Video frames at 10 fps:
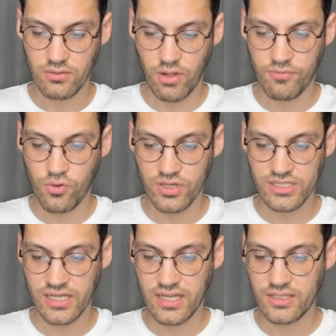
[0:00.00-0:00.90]
of course,
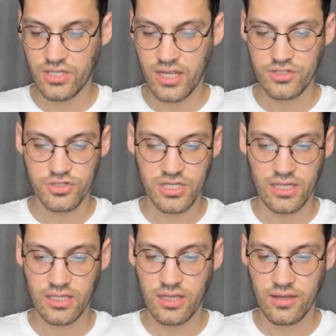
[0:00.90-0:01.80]
in interesting
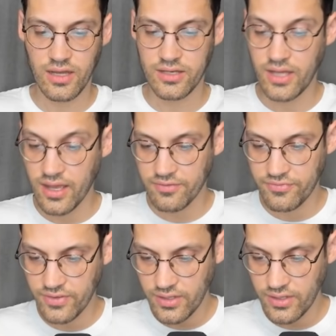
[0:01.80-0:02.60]
en enough,